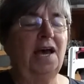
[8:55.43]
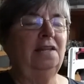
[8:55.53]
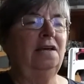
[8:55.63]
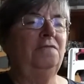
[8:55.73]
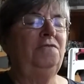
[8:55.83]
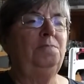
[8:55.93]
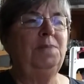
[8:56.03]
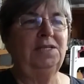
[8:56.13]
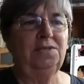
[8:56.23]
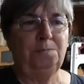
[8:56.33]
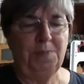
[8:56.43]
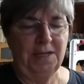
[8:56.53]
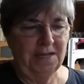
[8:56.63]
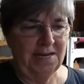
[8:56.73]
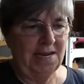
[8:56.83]
I love the
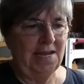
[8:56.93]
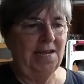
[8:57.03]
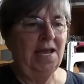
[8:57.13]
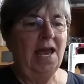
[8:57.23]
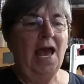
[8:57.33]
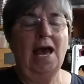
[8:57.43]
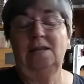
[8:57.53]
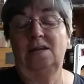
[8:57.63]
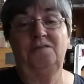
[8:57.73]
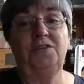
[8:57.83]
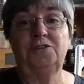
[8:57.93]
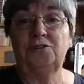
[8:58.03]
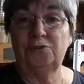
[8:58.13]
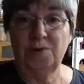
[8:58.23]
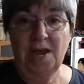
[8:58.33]
mixability. I love the
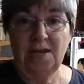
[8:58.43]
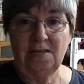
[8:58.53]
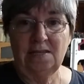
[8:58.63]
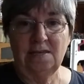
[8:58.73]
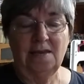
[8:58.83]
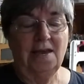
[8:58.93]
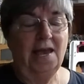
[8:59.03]
strength.